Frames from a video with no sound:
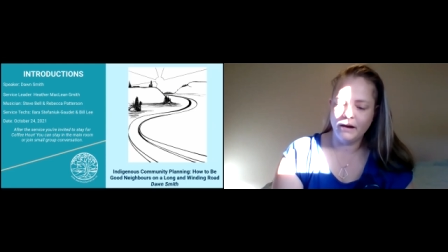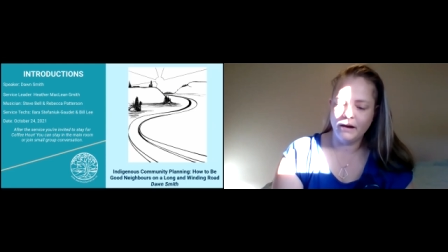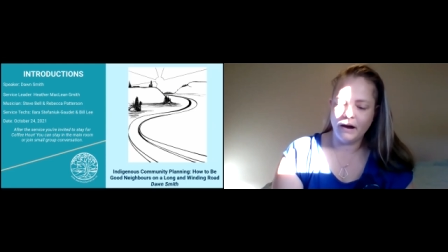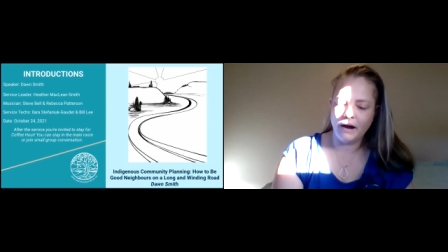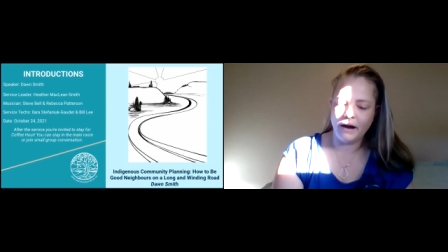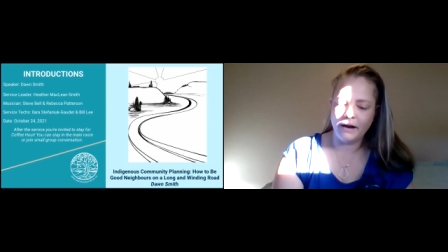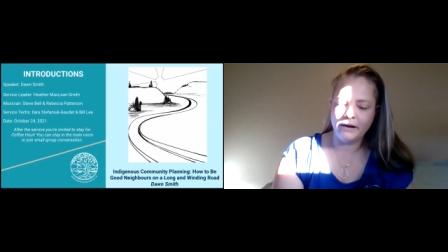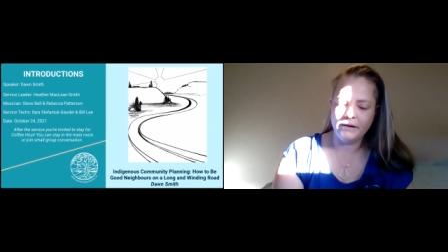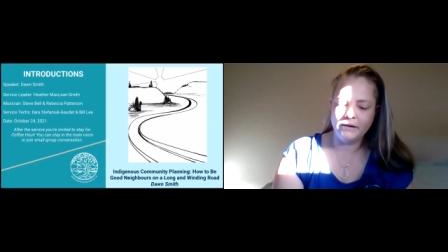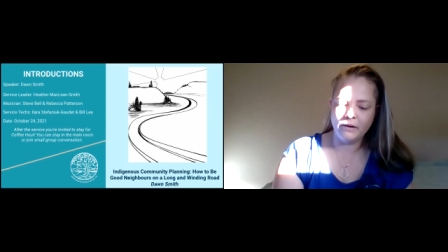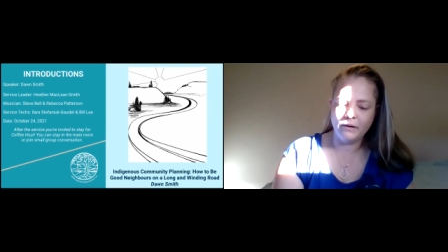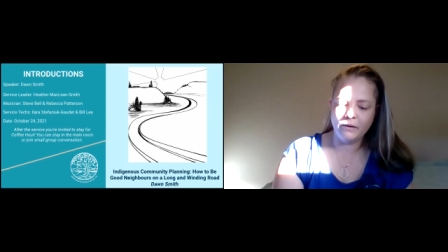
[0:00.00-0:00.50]

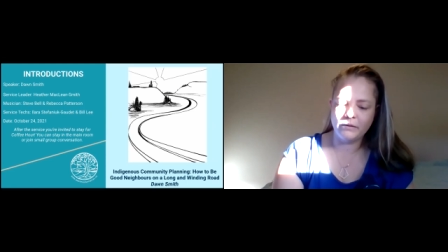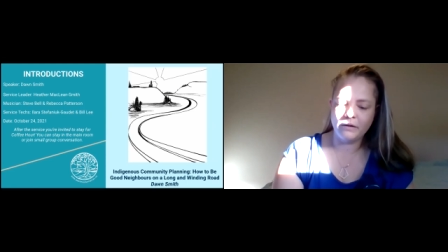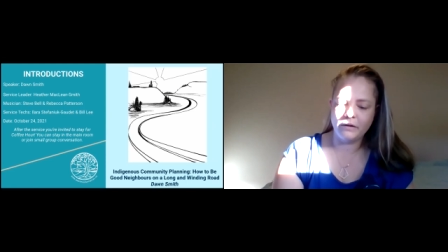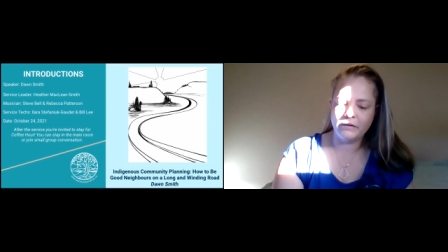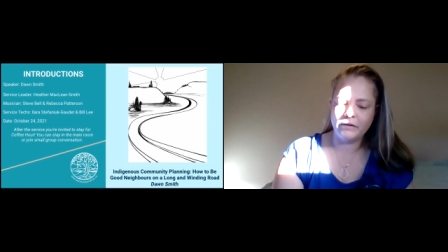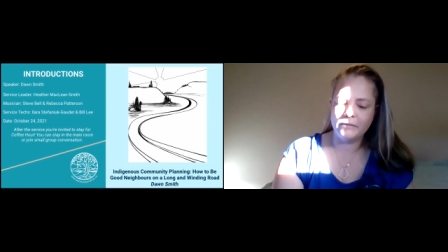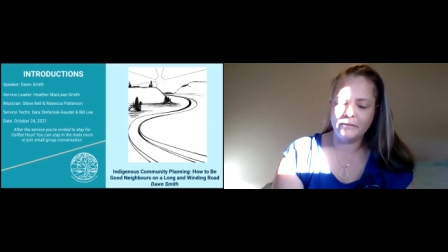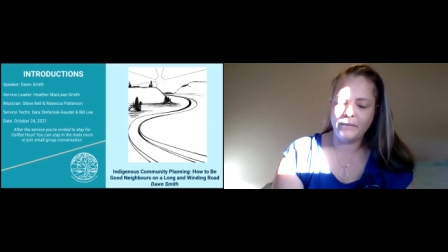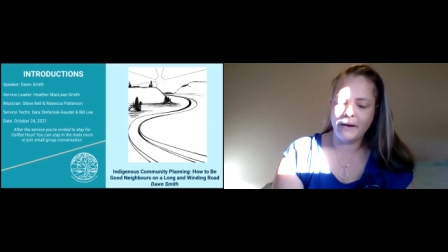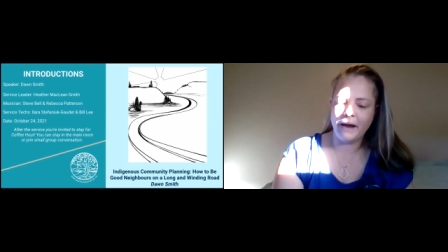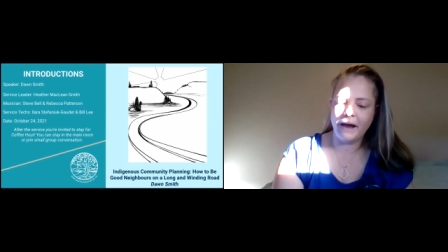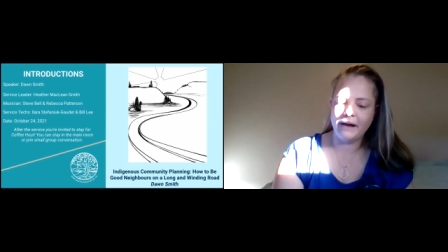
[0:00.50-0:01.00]
I know that
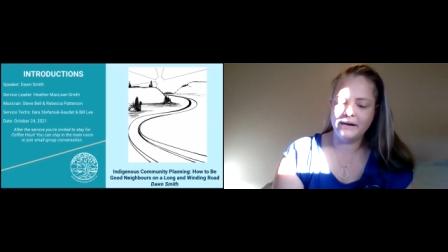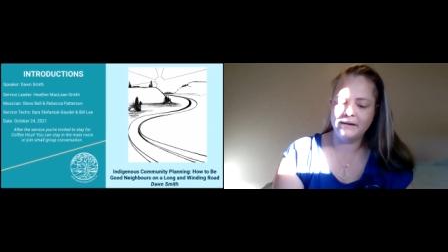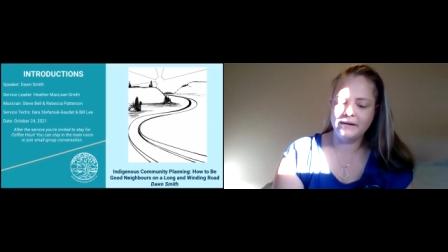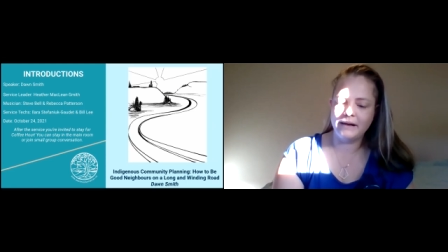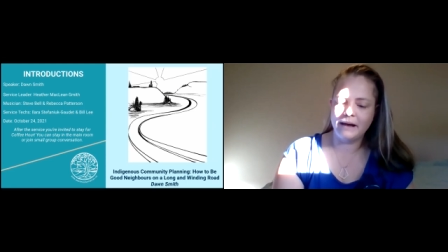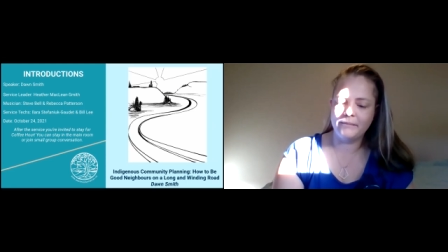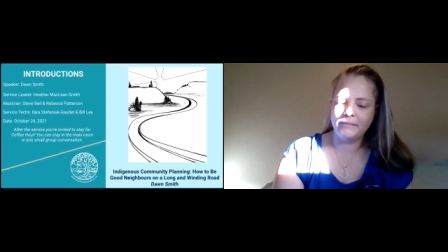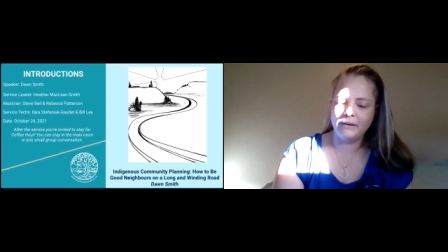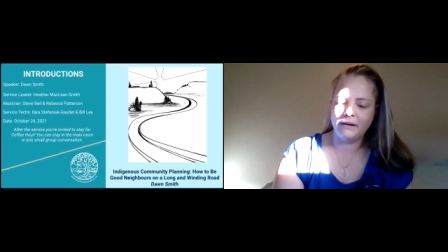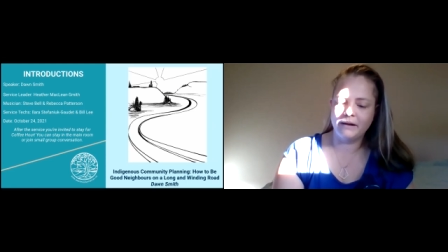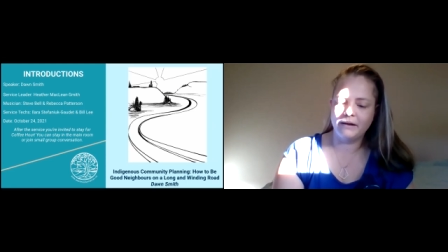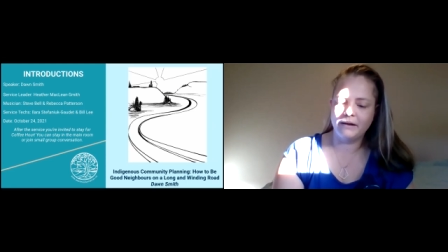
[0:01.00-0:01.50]
the
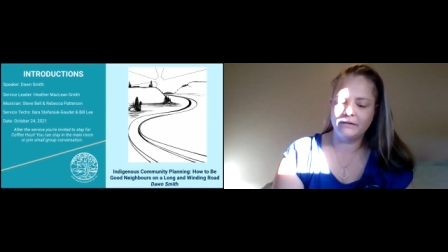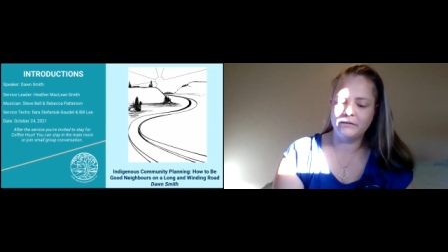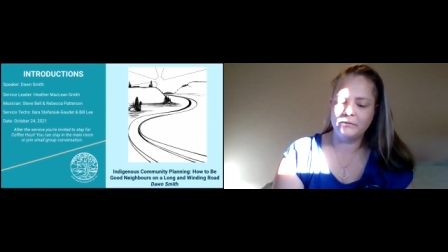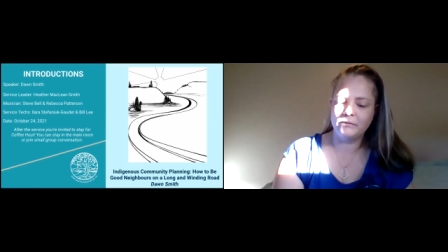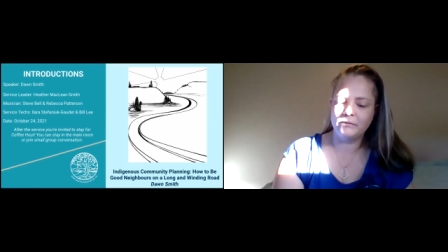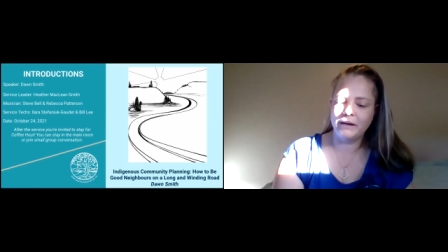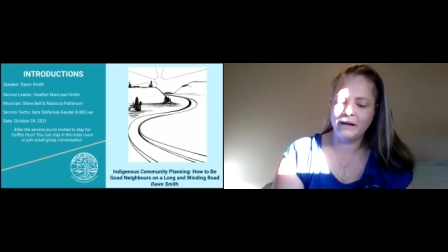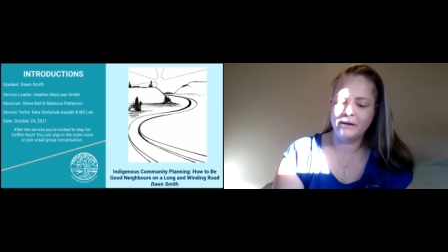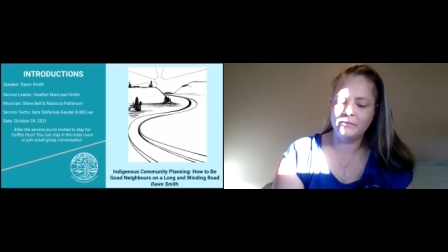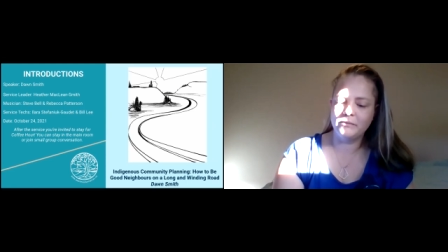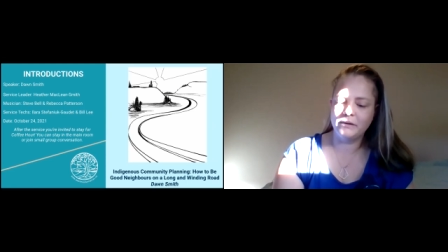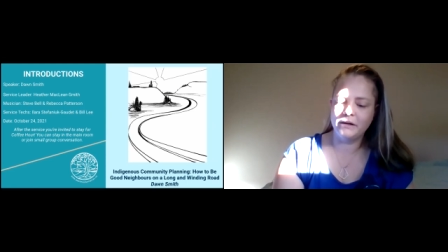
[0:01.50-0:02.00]
pandemic has
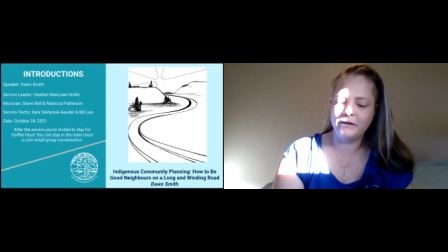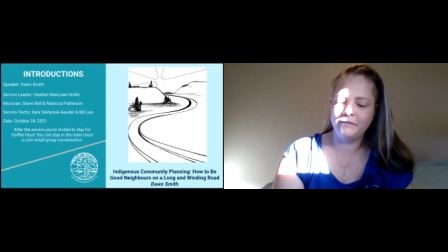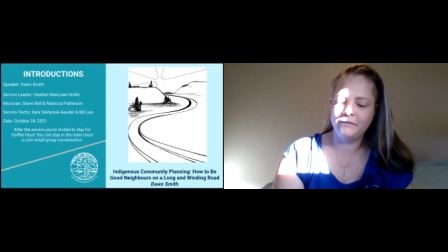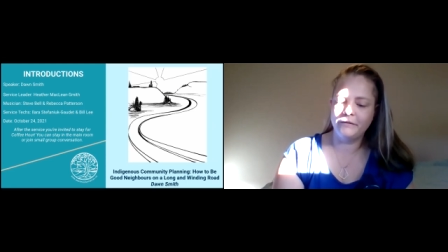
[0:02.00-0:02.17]
made me